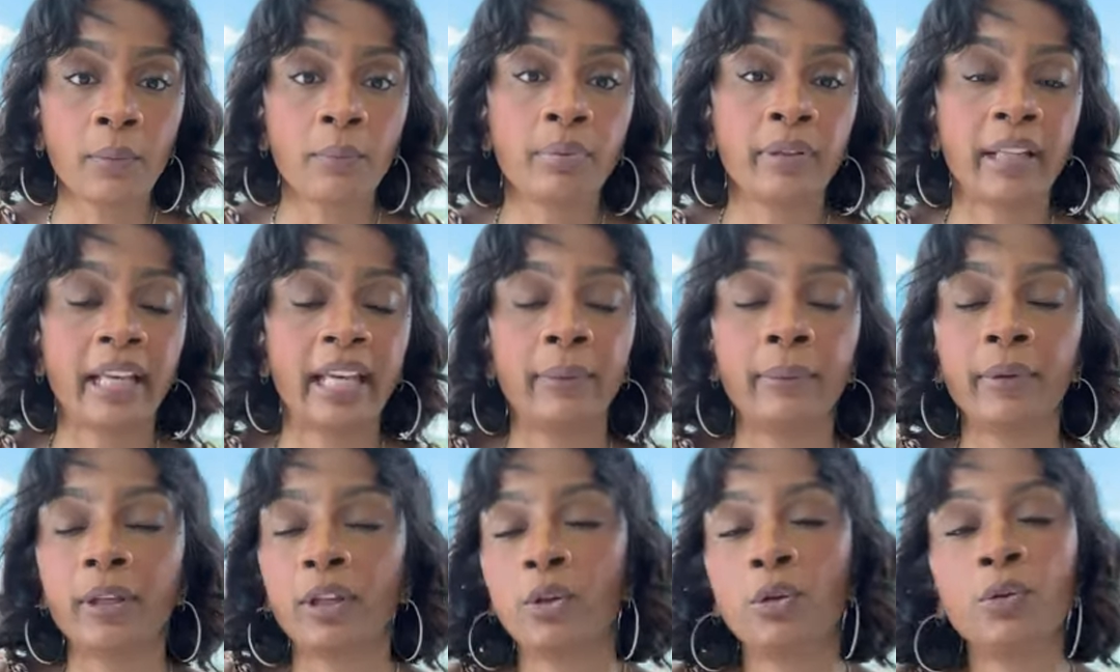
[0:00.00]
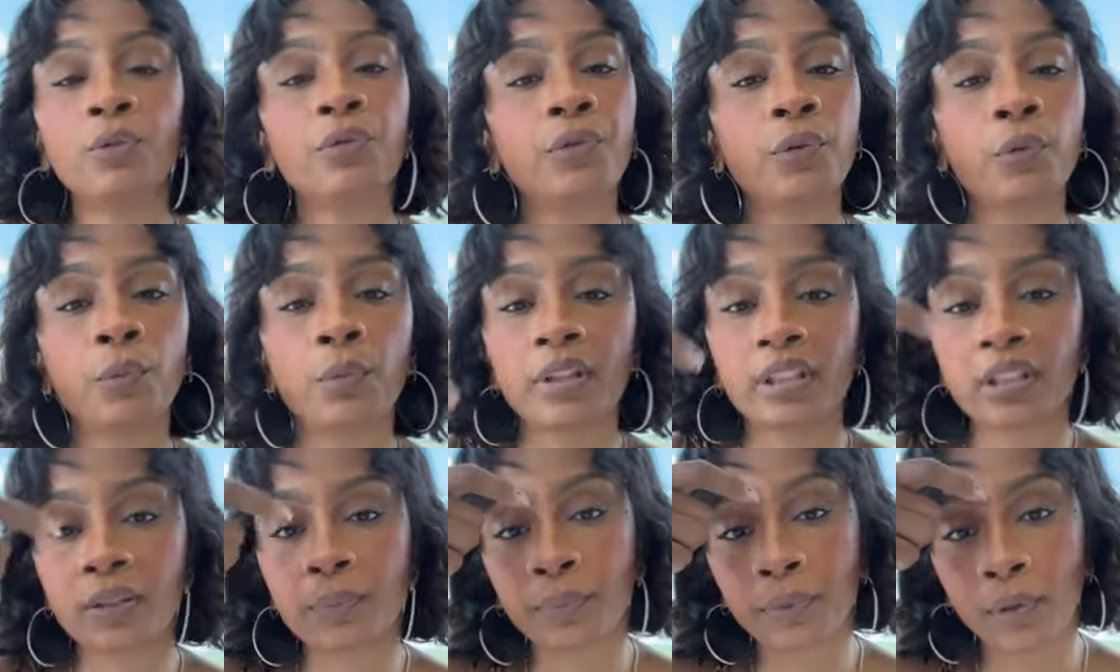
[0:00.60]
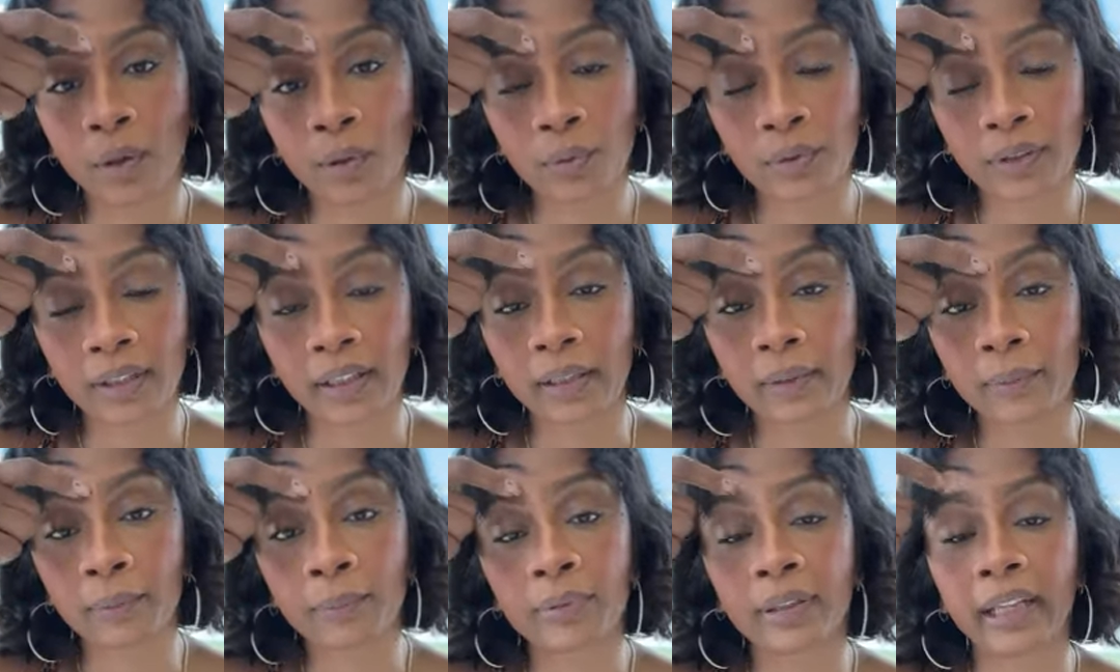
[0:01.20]
blaming you for what's
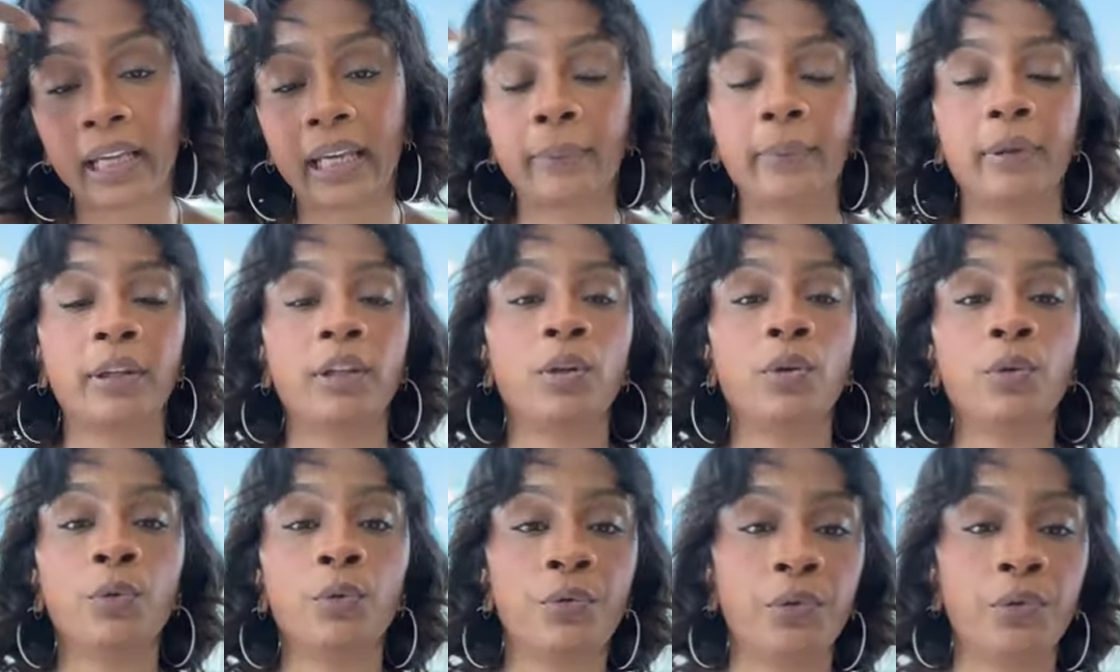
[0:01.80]
broken, blaming you